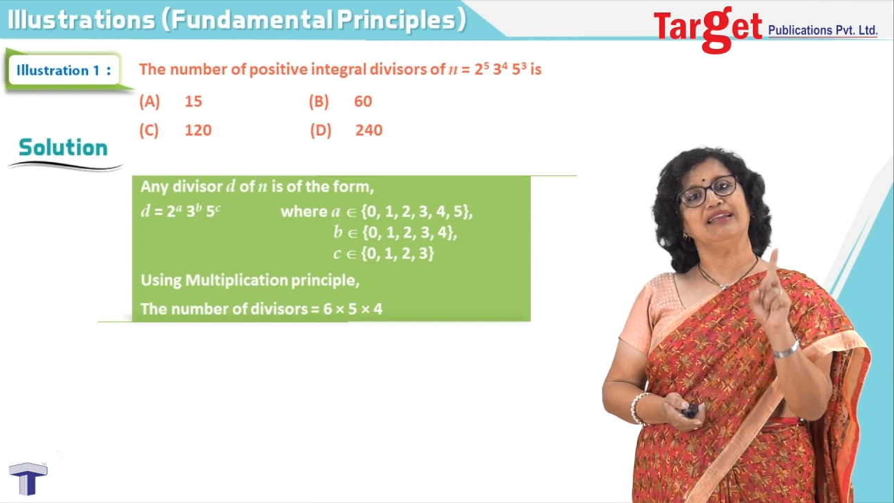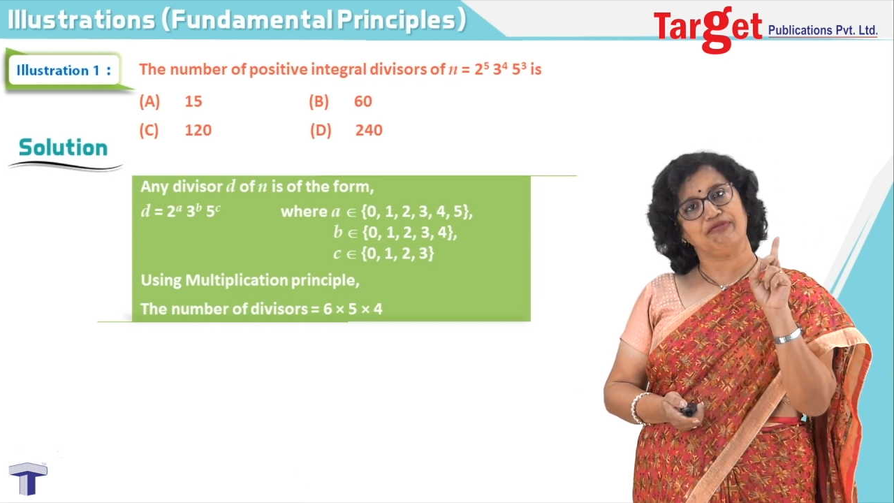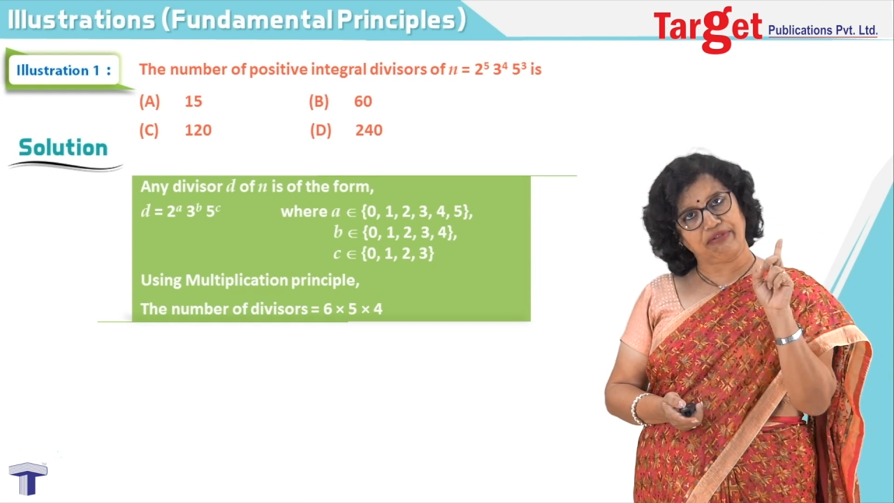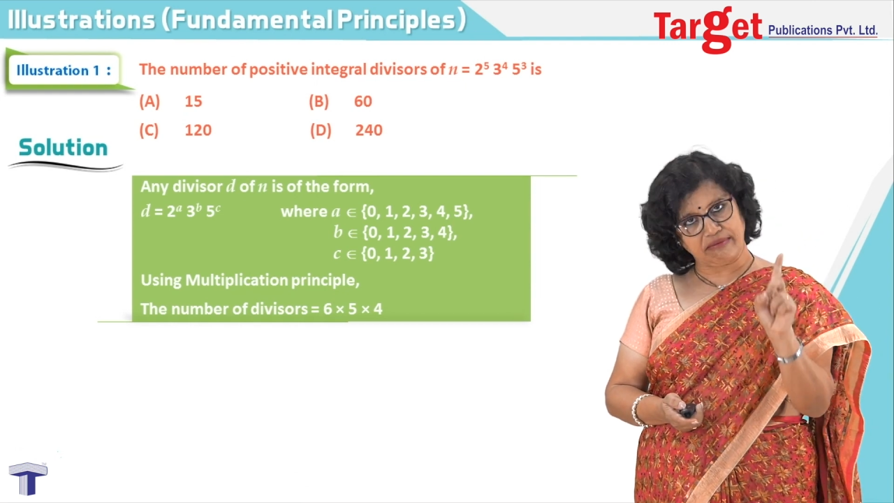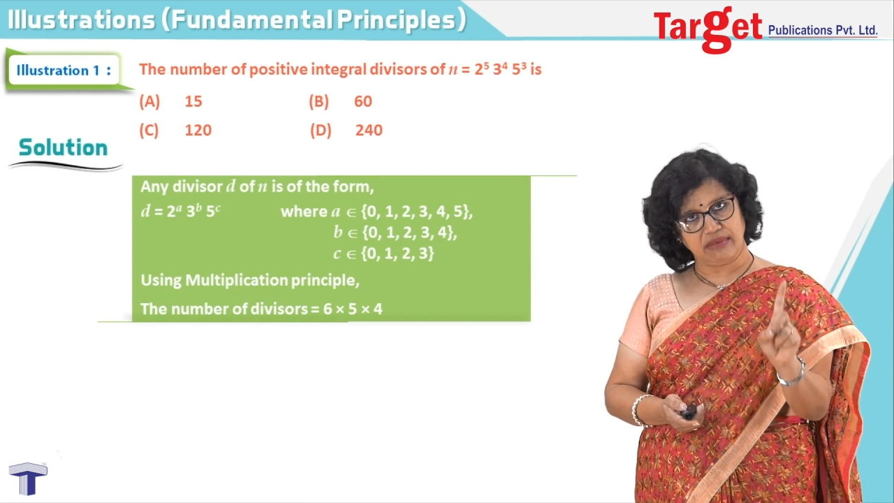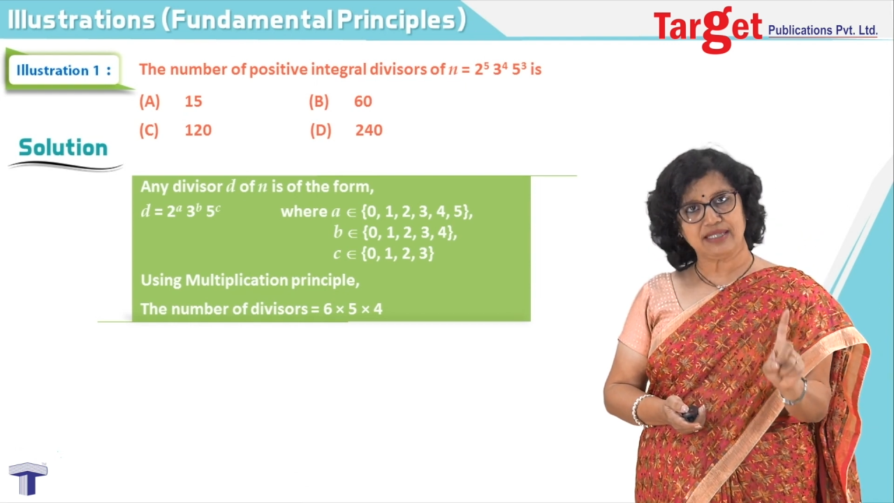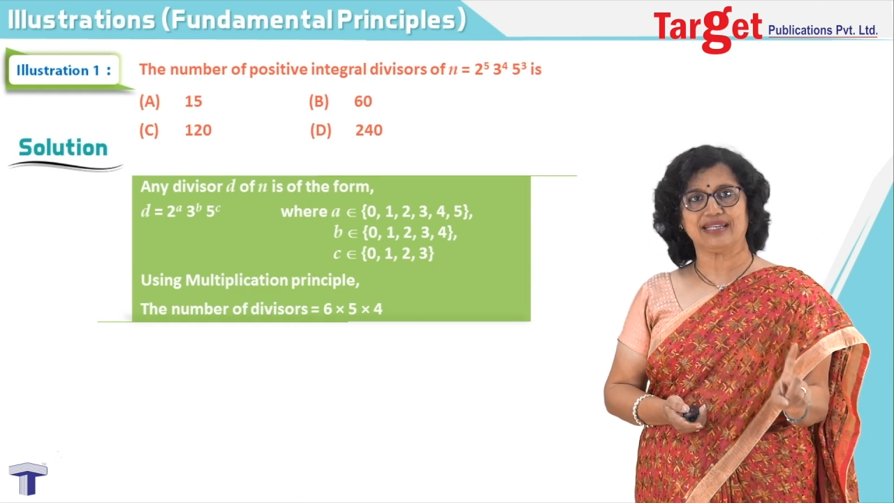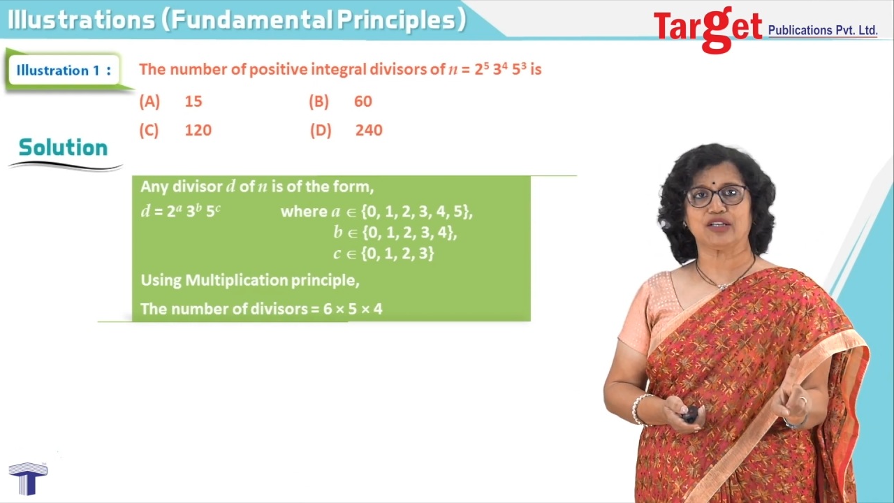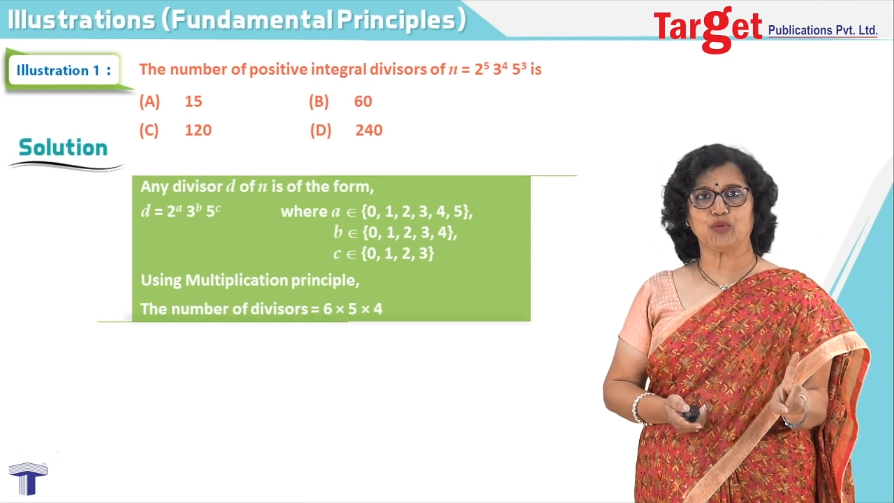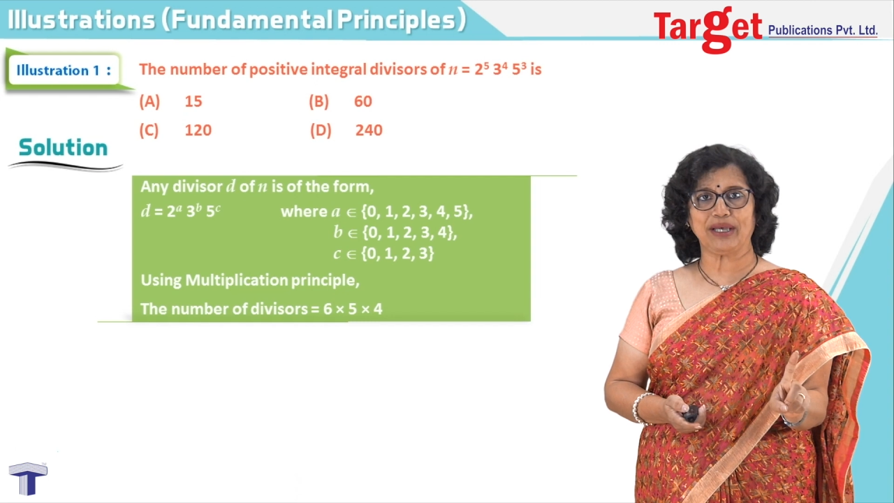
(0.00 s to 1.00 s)
in
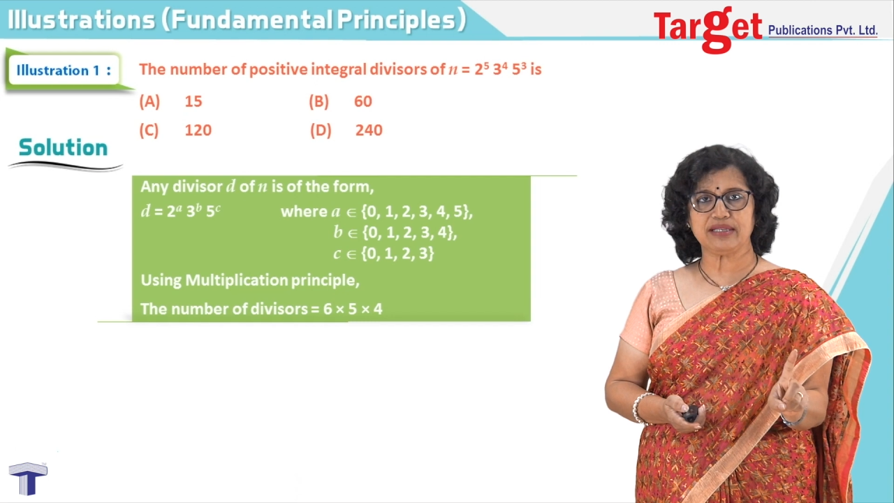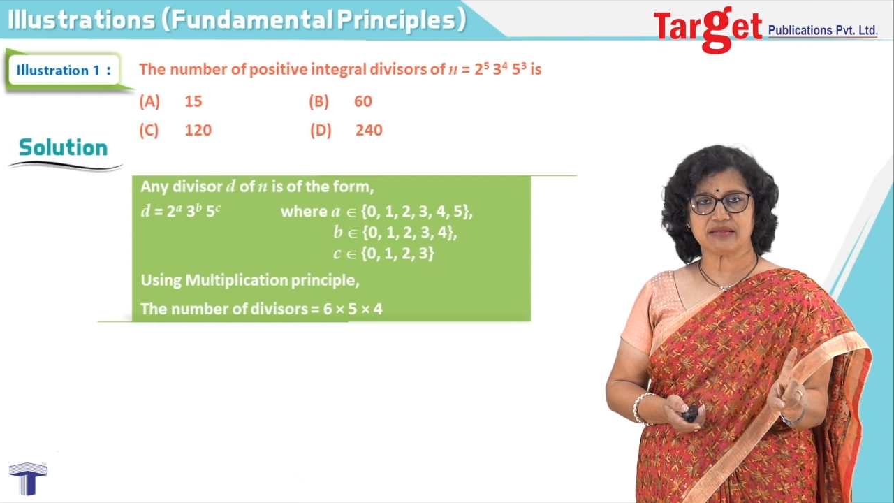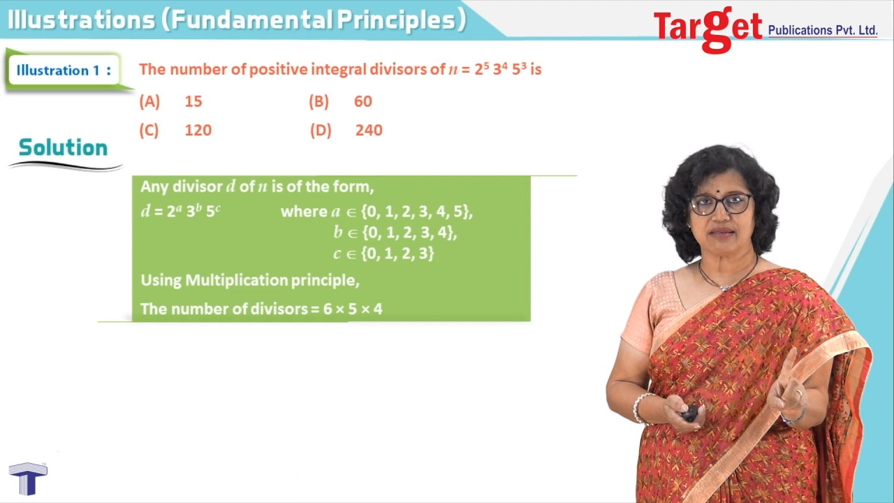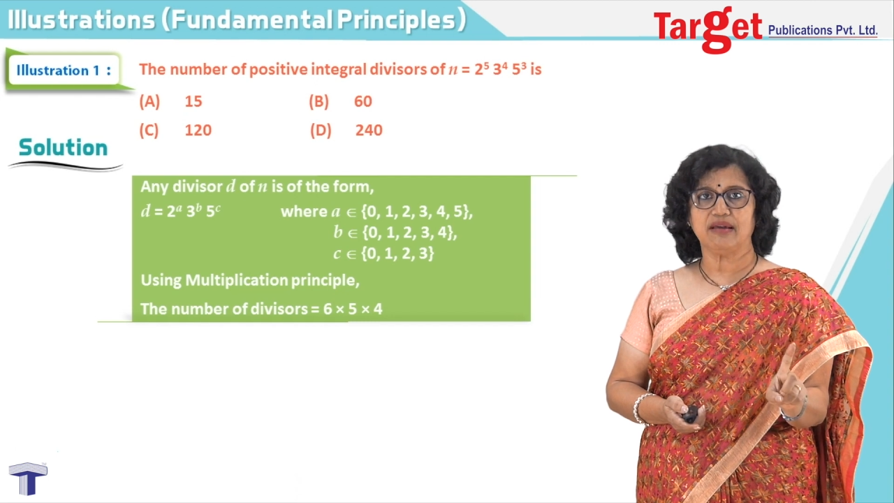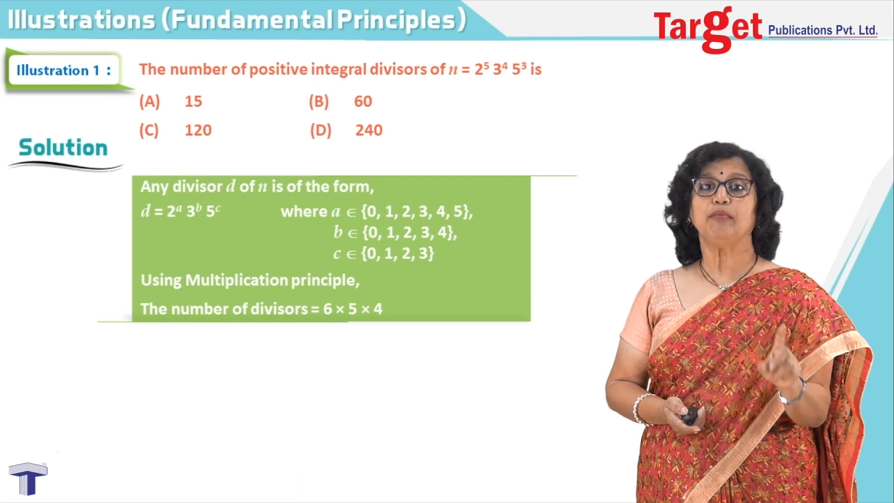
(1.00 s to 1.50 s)
6 ways,